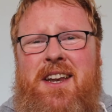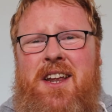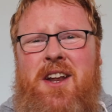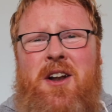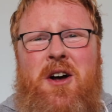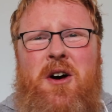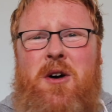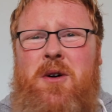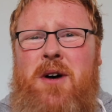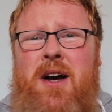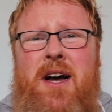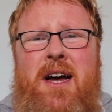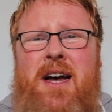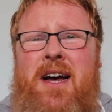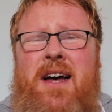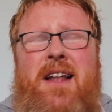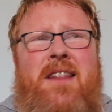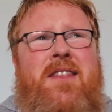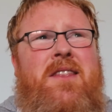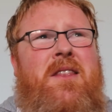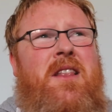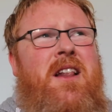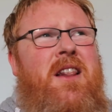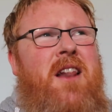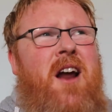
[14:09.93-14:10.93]
You know,
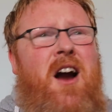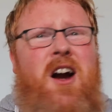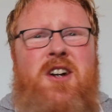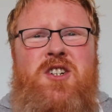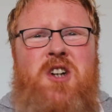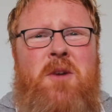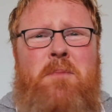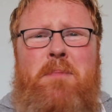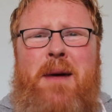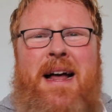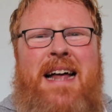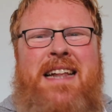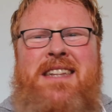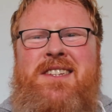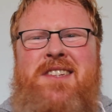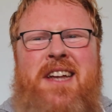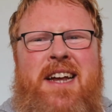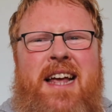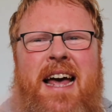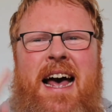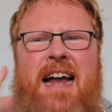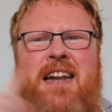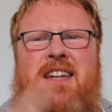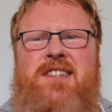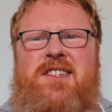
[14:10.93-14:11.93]
the larger bands
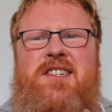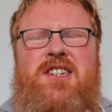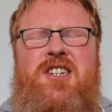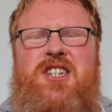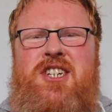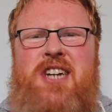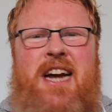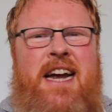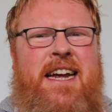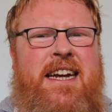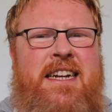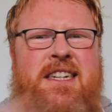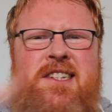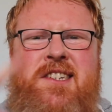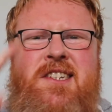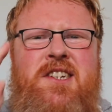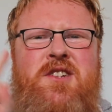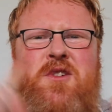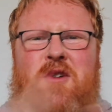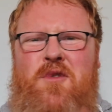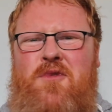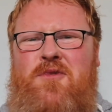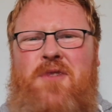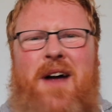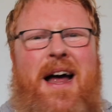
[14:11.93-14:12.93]
like Alice in Chains
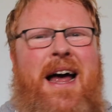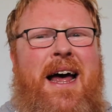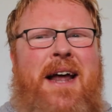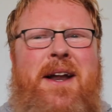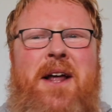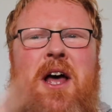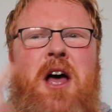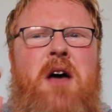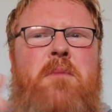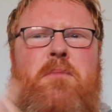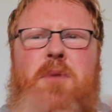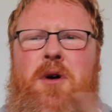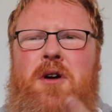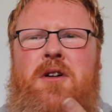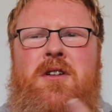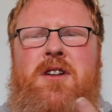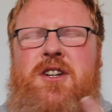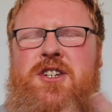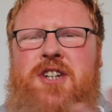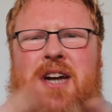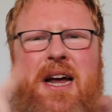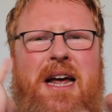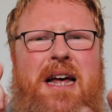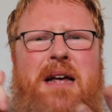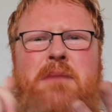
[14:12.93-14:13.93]
and Nirvana, Pearl
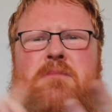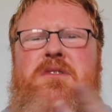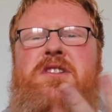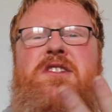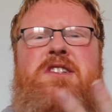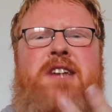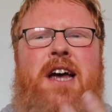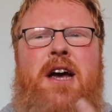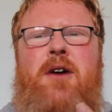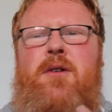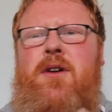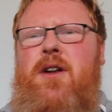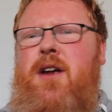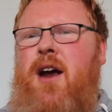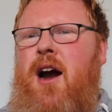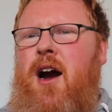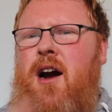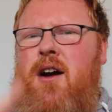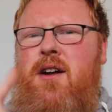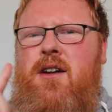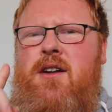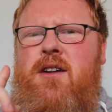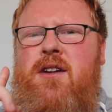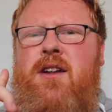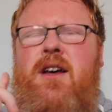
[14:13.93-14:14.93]
Jam,
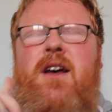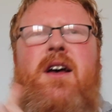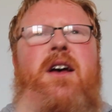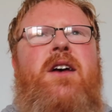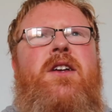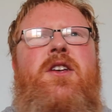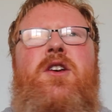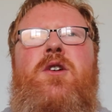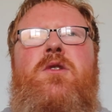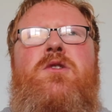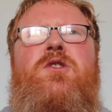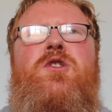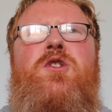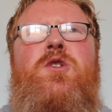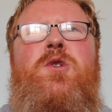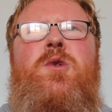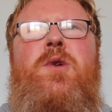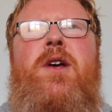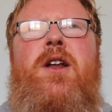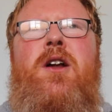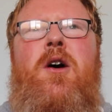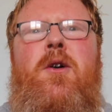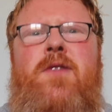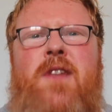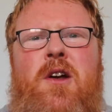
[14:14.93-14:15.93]
Soundgarden, U2,
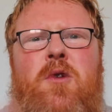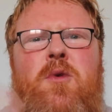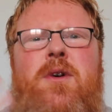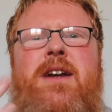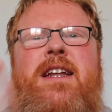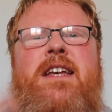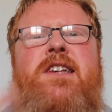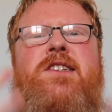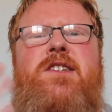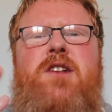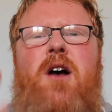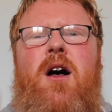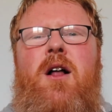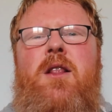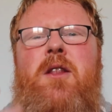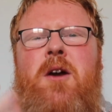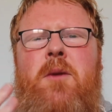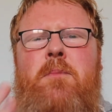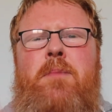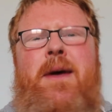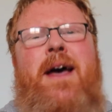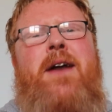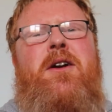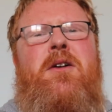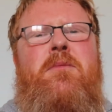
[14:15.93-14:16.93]
you know, they released all
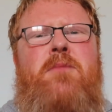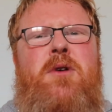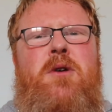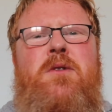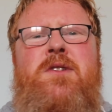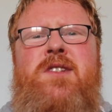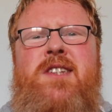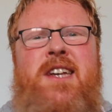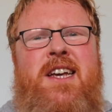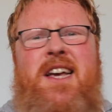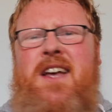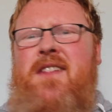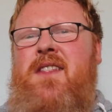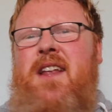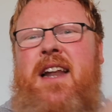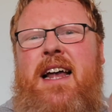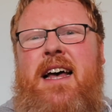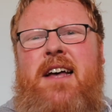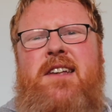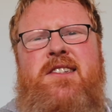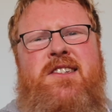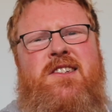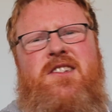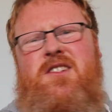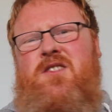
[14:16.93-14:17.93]
their better music in the
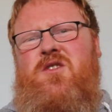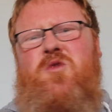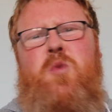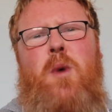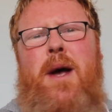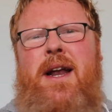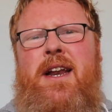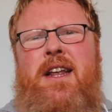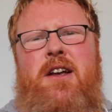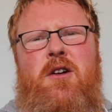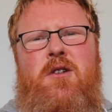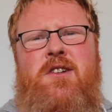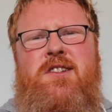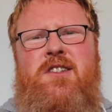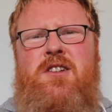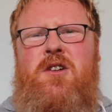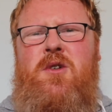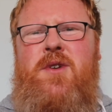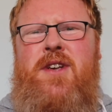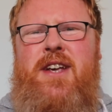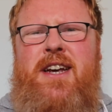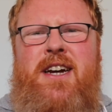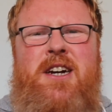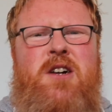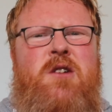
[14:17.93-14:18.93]
last 20 or
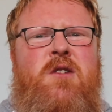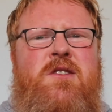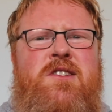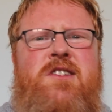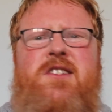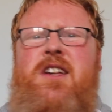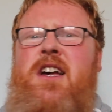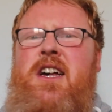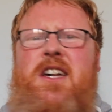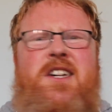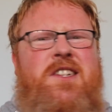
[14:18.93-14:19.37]
so years.